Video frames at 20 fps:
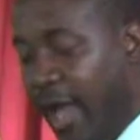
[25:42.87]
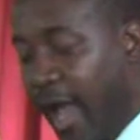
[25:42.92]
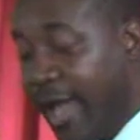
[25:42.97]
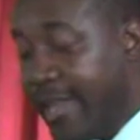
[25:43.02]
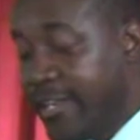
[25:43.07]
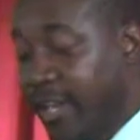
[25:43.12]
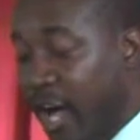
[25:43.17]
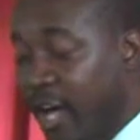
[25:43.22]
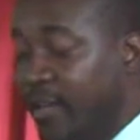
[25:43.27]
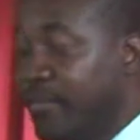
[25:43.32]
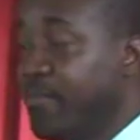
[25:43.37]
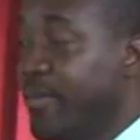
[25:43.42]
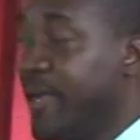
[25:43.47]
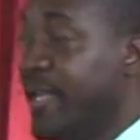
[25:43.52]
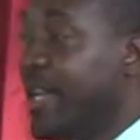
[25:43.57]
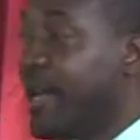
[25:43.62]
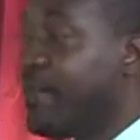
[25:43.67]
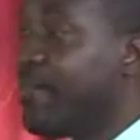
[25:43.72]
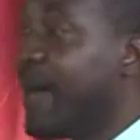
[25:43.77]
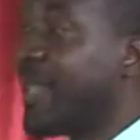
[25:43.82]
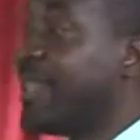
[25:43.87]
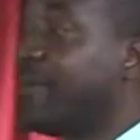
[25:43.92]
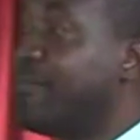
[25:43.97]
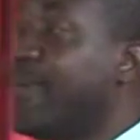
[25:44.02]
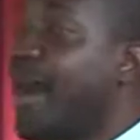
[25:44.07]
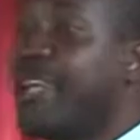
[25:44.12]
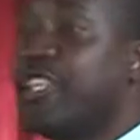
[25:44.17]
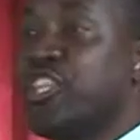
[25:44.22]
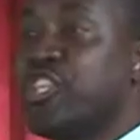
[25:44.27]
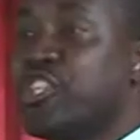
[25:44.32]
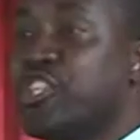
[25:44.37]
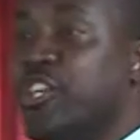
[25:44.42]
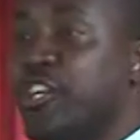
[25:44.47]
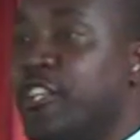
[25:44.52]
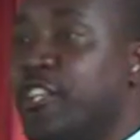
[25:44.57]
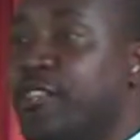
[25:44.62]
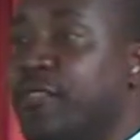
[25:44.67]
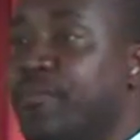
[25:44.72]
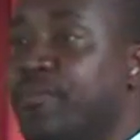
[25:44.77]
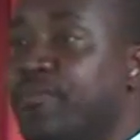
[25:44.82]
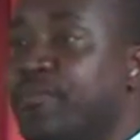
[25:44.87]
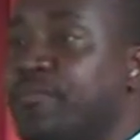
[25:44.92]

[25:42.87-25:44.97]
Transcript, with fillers: And not being a mathematician,